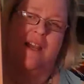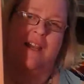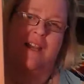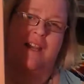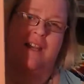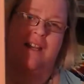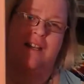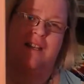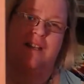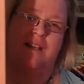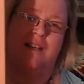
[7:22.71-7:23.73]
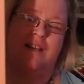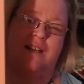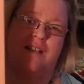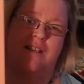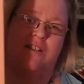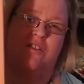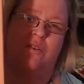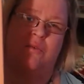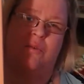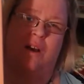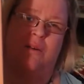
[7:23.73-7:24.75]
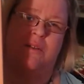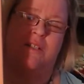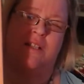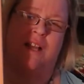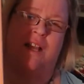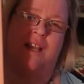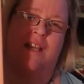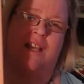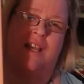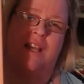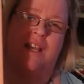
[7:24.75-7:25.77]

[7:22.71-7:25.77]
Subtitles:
And so I was like,